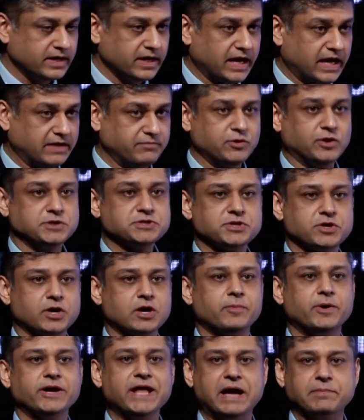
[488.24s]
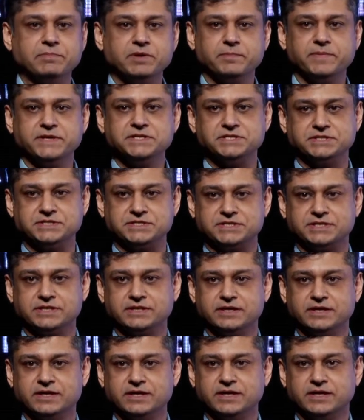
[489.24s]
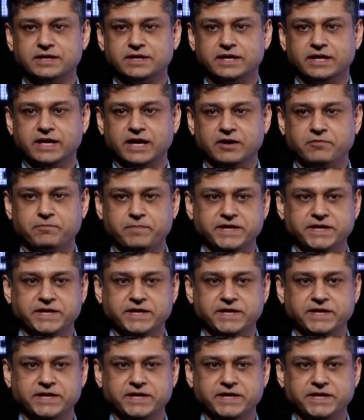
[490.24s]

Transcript: And we also talk about happier patients. If